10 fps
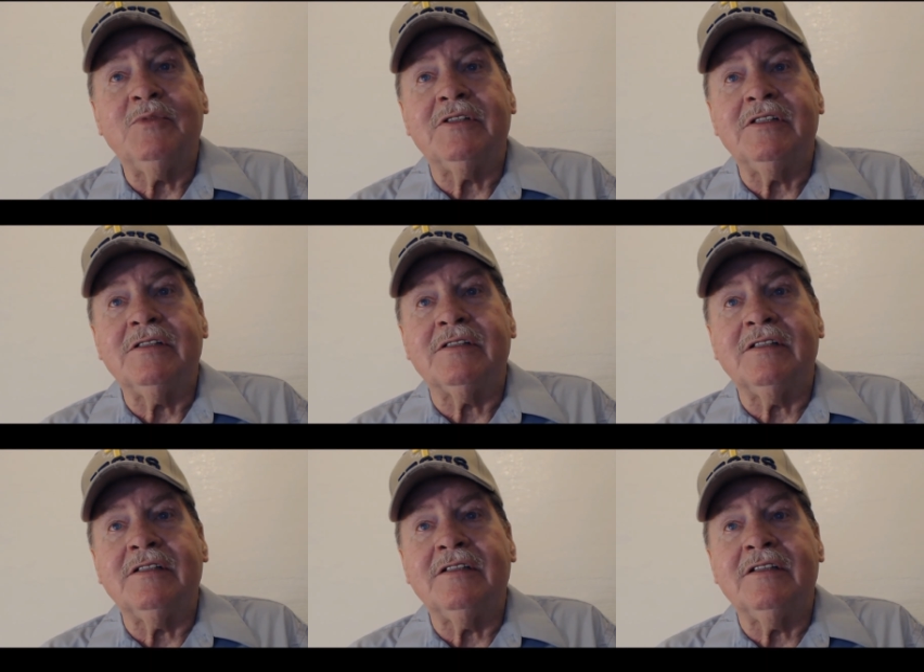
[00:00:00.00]
which
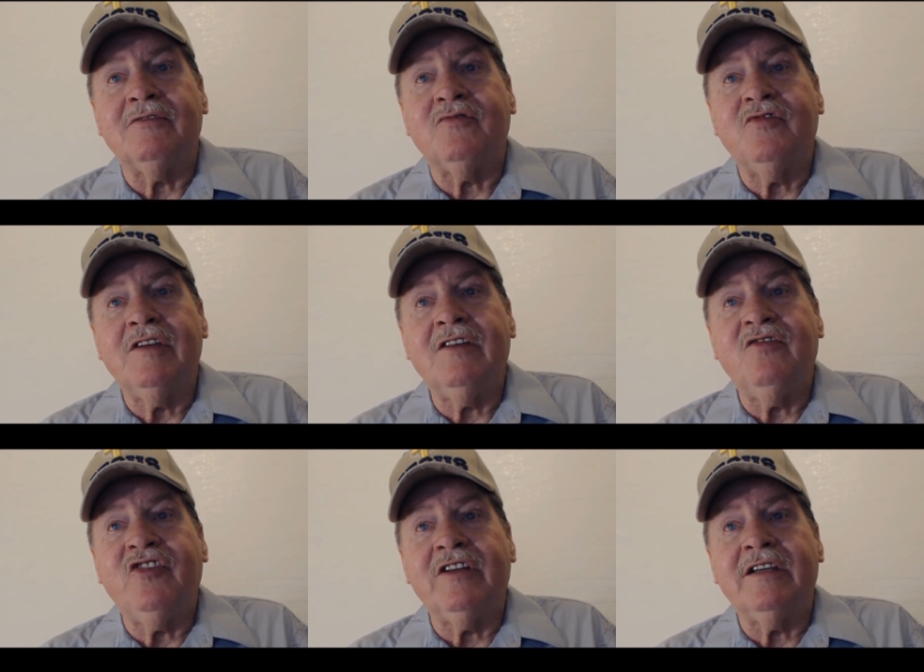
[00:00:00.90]
is uh, the
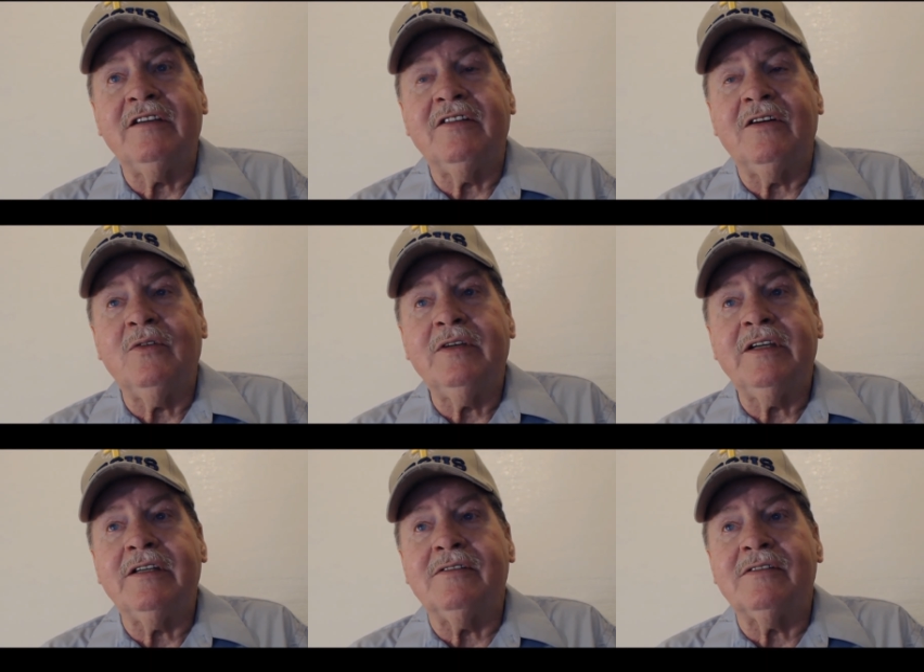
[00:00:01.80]
infilling of the Holy
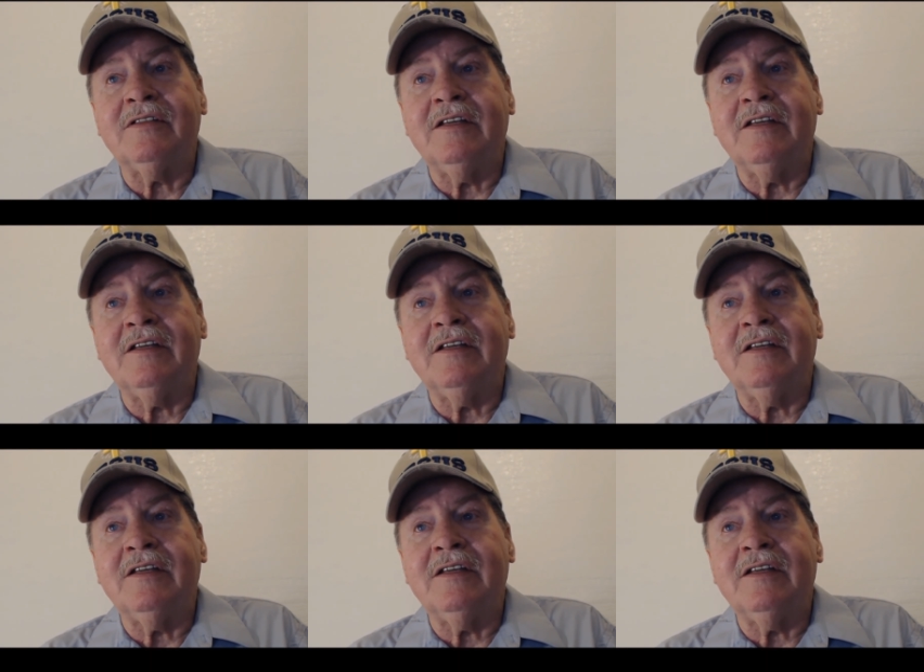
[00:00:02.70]
Ghost.